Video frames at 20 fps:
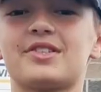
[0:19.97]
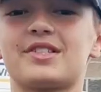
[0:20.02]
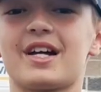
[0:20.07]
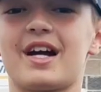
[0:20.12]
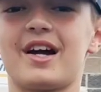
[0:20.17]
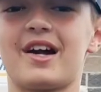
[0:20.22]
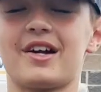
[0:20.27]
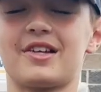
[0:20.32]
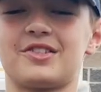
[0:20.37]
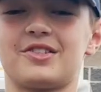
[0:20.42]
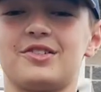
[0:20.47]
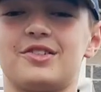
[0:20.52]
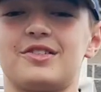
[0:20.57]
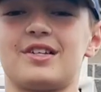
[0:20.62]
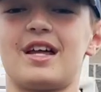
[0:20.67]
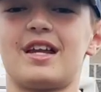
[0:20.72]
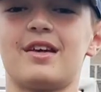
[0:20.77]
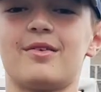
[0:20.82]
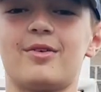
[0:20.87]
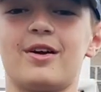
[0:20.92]
tires use
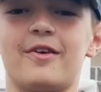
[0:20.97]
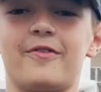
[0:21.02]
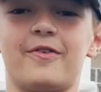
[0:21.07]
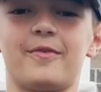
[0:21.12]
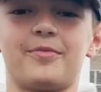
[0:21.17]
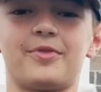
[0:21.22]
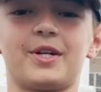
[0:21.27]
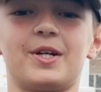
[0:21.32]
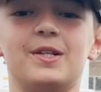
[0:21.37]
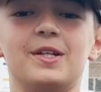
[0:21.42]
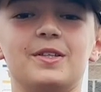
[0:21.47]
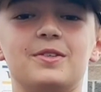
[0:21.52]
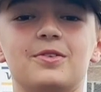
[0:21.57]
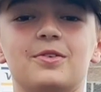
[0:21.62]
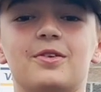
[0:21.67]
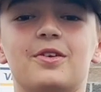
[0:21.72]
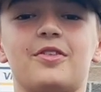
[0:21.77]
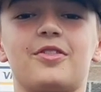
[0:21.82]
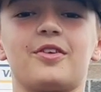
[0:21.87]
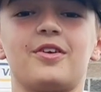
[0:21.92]
anywhere from
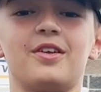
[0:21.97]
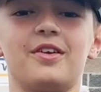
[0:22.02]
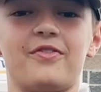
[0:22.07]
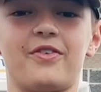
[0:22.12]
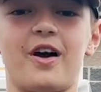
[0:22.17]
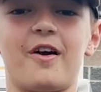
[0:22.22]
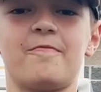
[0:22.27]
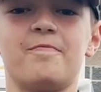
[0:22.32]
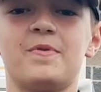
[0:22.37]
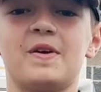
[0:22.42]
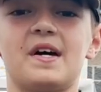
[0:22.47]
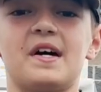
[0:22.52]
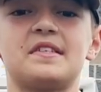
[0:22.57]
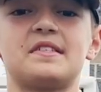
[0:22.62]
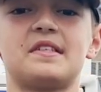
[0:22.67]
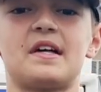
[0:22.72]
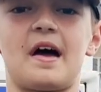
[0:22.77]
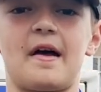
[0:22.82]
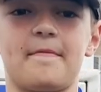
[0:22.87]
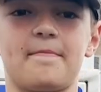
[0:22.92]
32 to 35
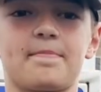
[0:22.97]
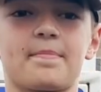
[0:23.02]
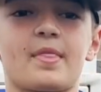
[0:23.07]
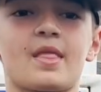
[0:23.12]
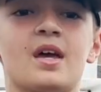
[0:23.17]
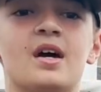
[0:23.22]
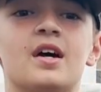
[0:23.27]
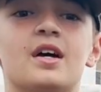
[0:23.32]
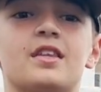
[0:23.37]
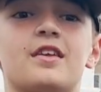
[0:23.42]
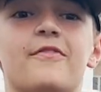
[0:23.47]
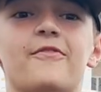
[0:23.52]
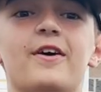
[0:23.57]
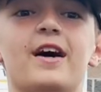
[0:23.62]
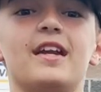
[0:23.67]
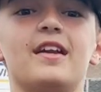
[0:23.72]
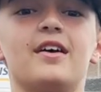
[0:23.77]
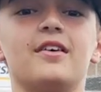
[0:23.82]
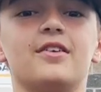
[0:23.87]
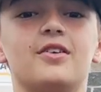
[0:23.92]
psi. To
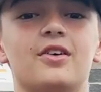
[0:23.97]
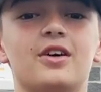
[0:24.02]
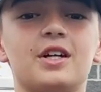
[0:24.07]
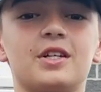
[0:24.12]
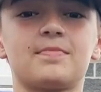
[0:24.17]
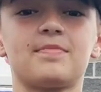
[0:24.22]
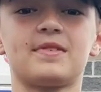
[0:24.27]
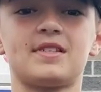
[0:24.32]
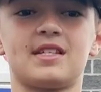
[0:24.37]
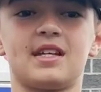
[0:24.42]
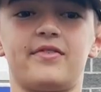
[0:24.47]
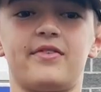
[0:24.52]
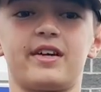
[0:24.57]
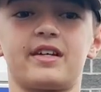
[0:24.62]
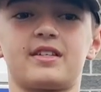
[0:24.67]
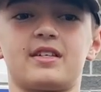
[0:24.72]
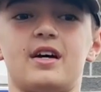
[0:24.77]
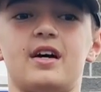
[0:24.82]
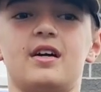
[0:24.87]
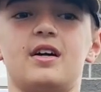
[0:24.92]
find out your
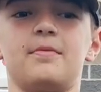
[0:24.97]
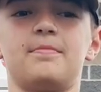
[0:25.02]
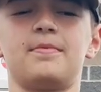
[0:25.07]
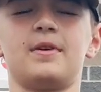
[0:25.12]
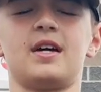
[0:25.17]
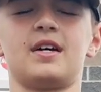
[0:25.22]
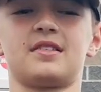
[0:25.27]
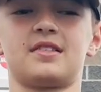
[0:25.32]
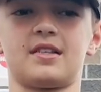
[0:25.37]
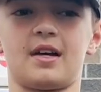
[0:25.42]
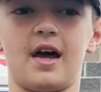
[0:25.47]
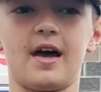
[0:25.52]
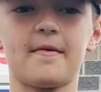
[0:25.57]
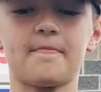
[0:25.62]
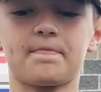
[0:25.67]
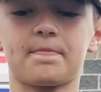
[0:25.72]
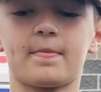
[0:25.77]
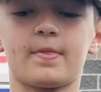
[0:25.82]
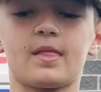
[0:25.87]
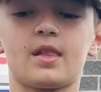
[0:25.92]
specific tire psi,
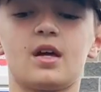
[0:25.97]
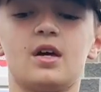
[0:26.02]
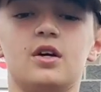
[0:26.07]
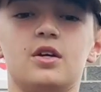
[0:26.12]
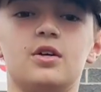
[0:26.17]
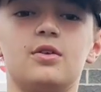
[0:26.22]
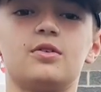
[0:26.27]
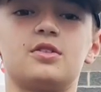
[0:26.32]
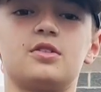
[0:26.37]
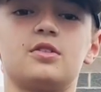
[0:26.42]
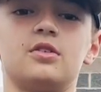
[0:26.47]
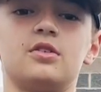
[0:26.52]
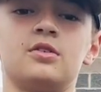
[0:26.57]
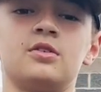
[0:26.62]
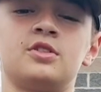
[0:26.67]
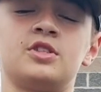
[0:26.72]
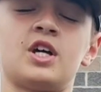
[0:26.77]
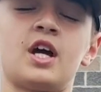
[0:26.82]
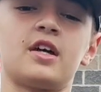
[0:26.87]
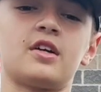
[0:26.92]
you
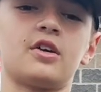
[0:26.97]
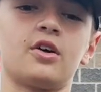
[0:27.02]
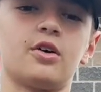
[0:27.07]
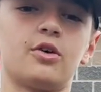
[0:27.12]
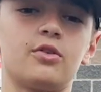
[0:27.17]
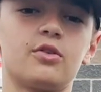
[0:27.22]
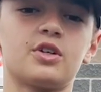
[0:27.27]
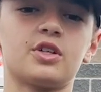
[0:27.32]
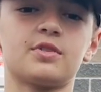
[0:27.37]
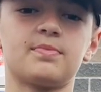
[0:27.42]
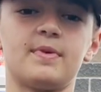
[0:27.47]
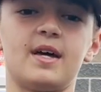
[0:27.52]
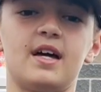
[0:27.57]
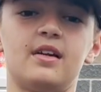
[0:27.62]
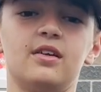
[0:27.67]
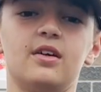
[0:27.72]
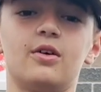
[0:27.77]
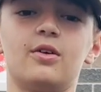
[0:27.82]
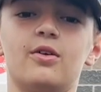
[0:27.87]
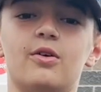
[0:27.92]
check your owner's
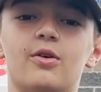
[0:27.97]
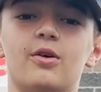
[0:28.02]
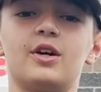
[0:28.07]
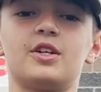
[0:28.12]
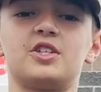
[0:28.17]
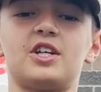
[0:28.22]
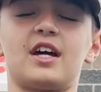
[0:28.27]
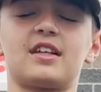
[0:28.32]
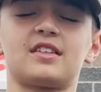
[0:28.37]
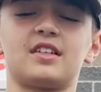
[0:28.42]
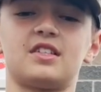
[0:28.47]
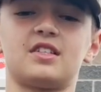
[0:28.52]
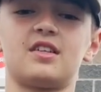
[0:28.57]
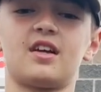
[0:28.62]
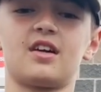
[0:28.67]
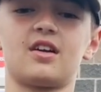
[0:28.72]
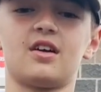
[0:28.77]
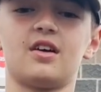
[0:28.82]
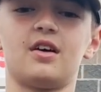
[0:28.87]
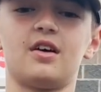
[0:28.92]
manual or check the
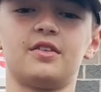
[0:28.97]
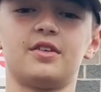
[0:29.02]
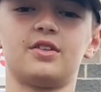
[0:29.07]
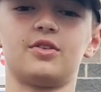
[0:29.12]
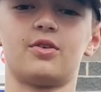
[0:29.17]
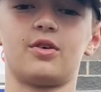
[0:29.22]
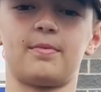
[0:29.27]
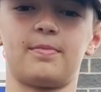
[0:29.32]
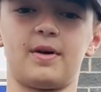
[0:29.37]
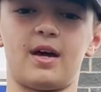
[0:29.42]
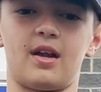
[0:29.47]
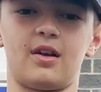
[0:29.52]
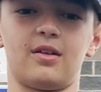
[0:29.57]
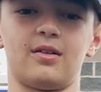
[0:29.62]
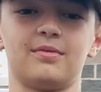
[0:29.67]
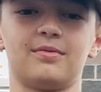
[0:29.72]
sticker on the door panel.